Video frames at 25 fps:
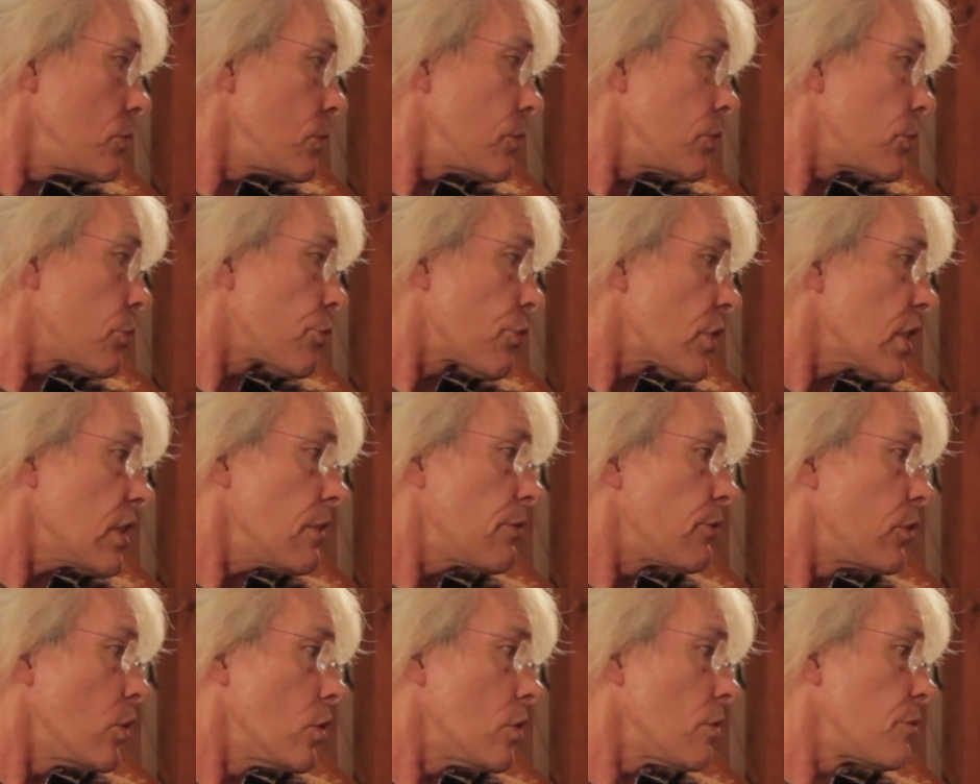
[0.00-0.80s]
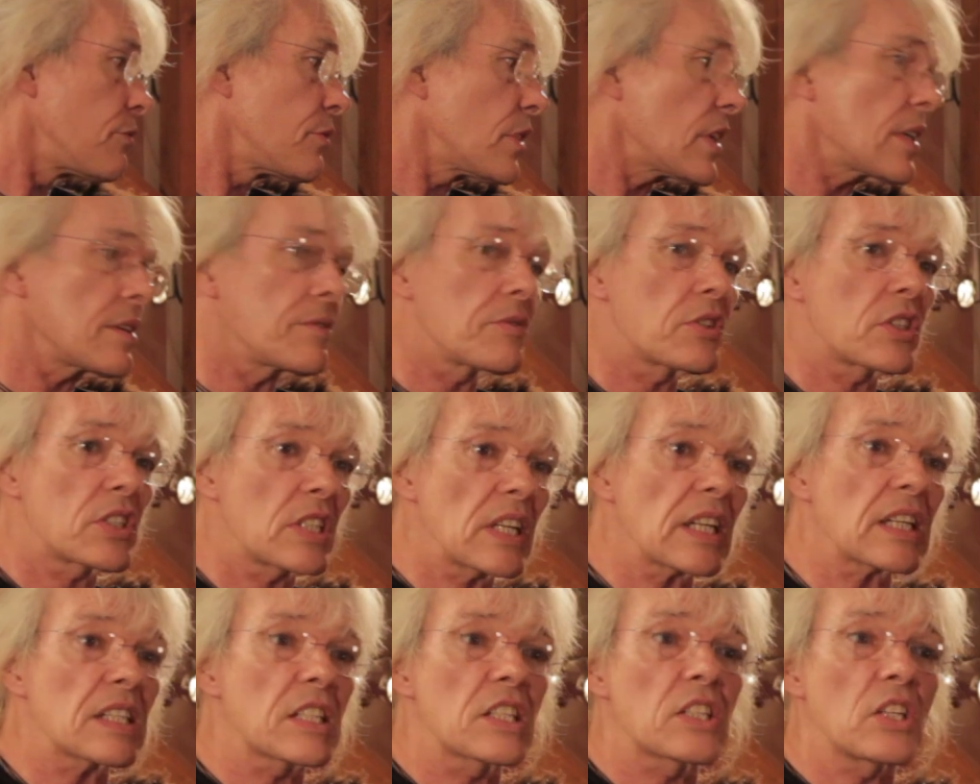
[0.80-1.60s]
3, 4, 5,
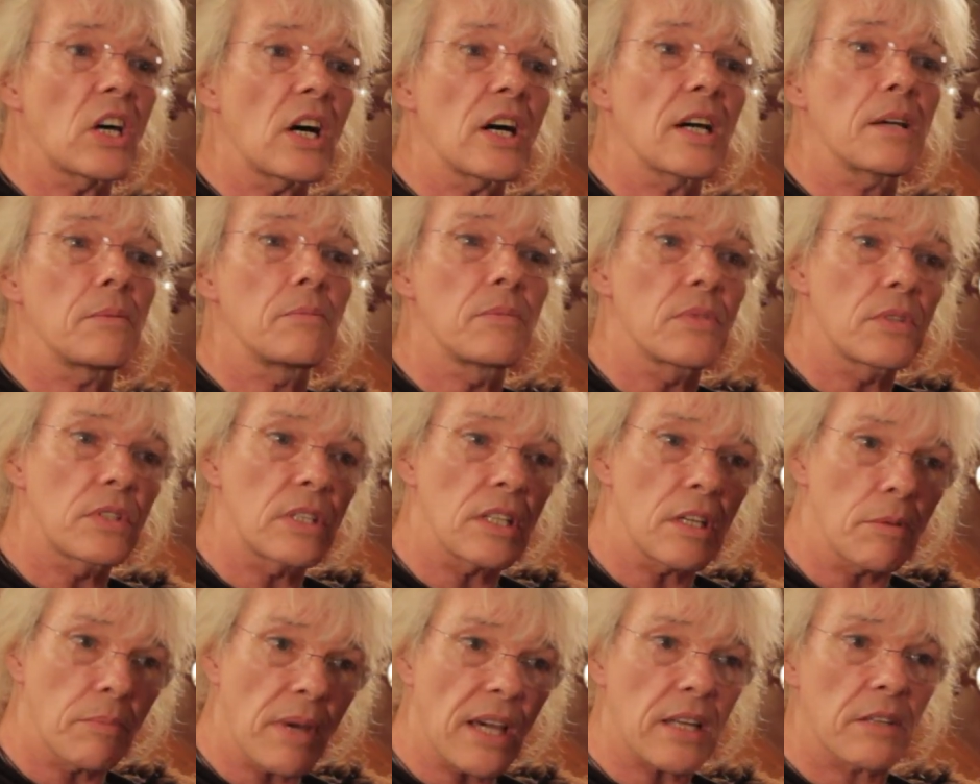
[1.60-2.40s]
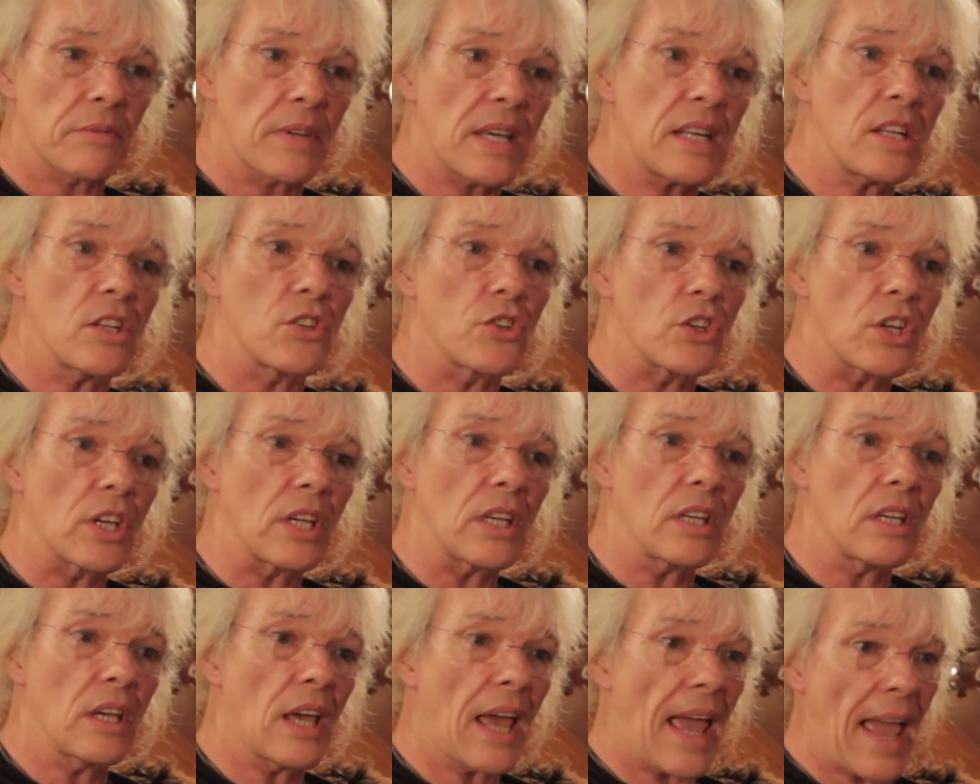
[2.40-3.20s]
6 times the amount of
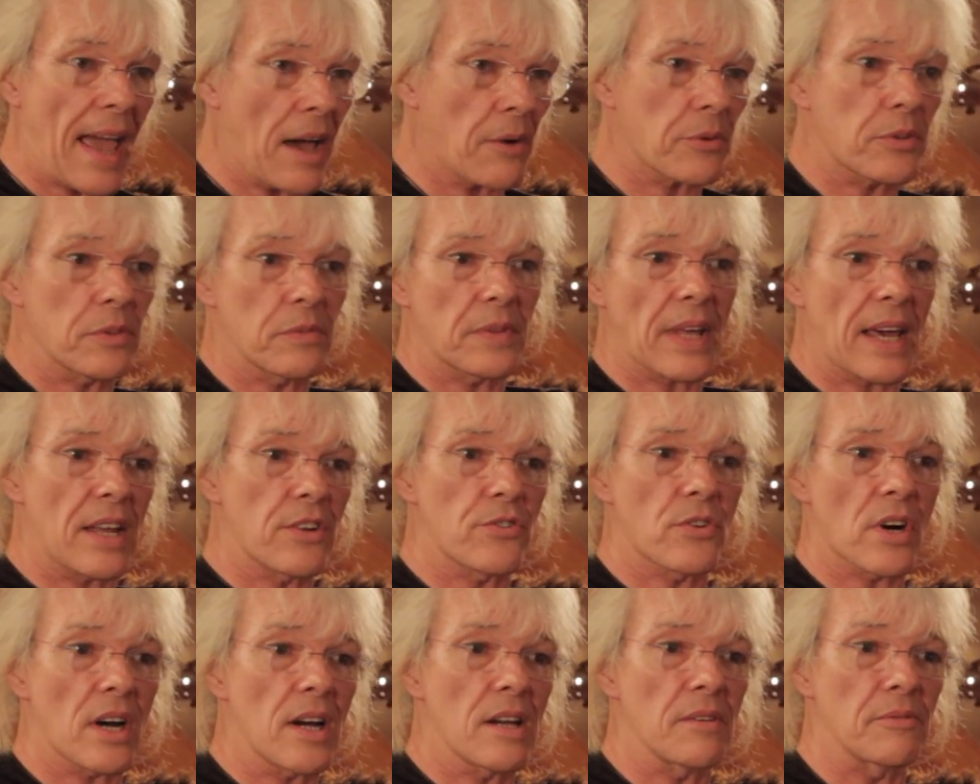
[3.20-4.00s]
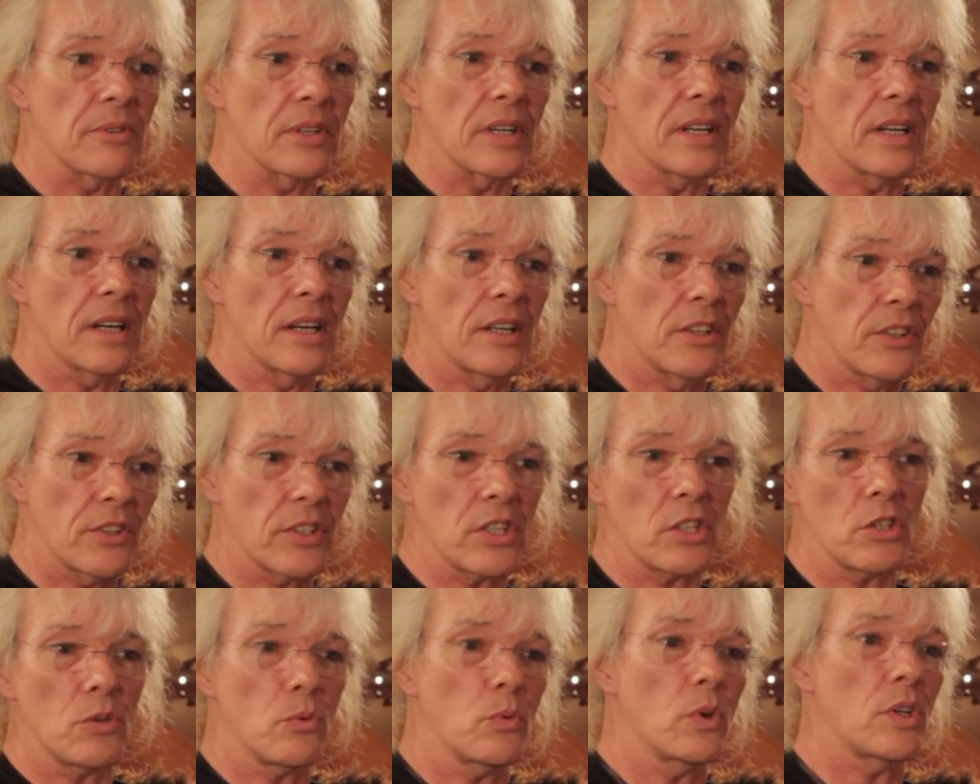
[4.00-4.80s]
energy out of that driver
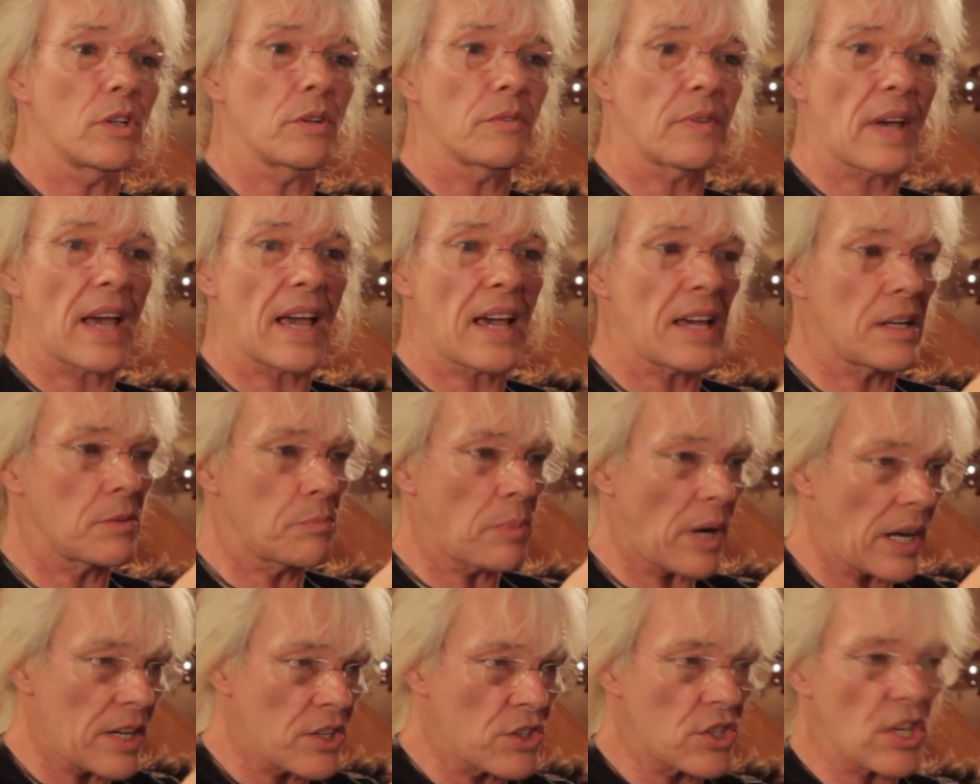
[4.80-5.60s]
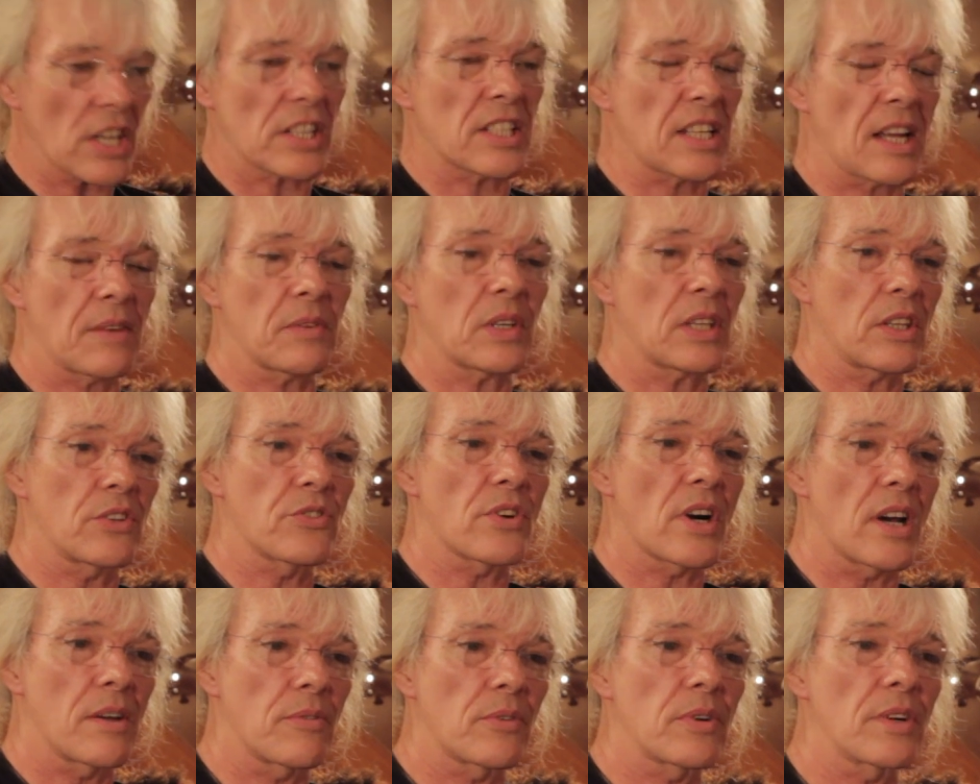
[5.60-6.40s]
than you would have had by just having the
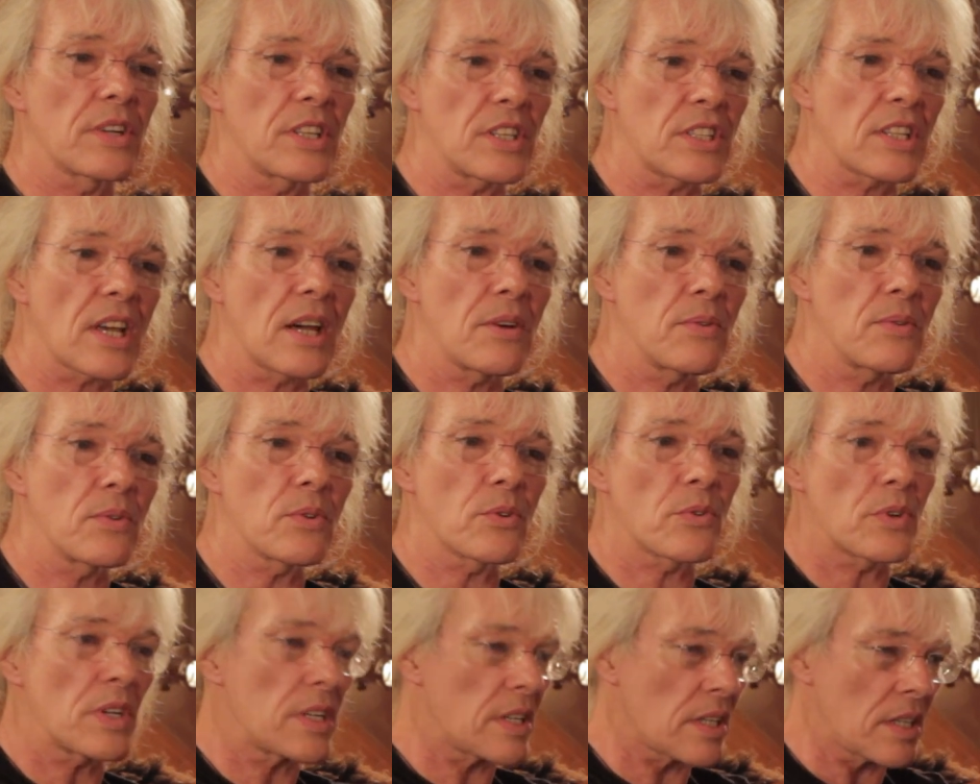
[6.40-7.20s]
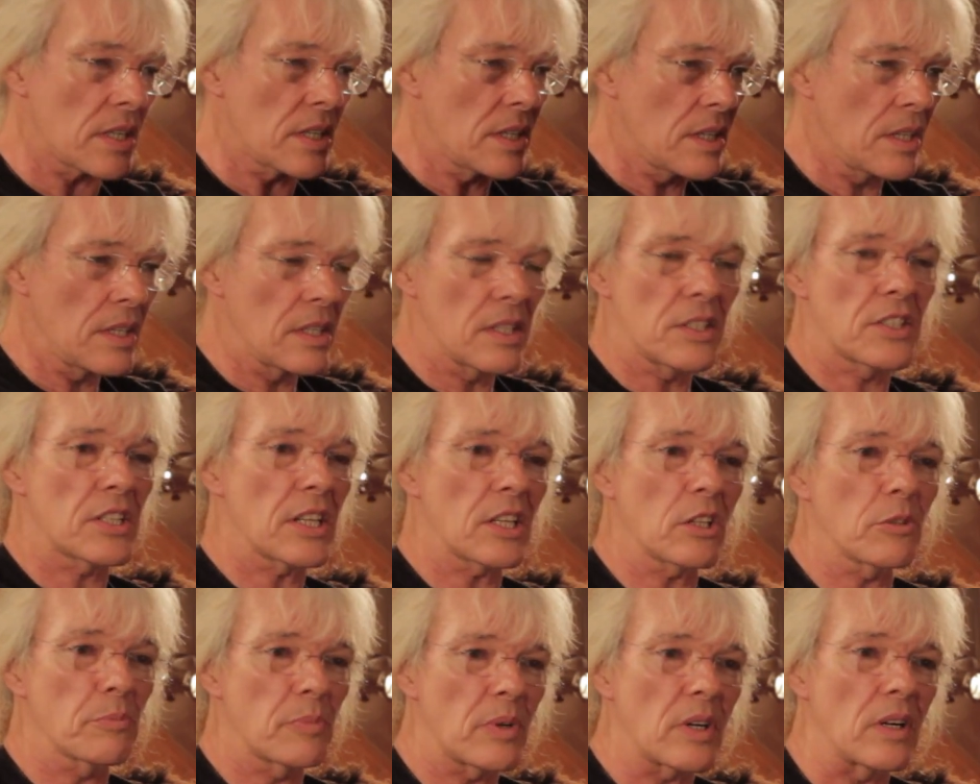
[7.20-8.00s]
driver on its own or in a
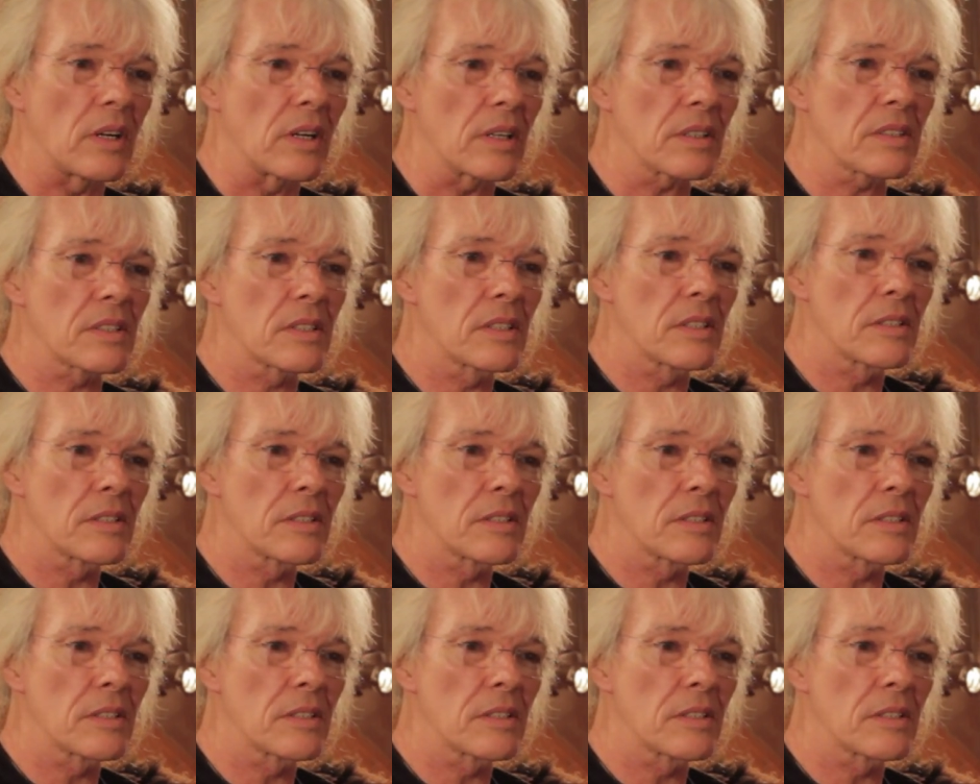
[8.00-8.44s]
sealed box.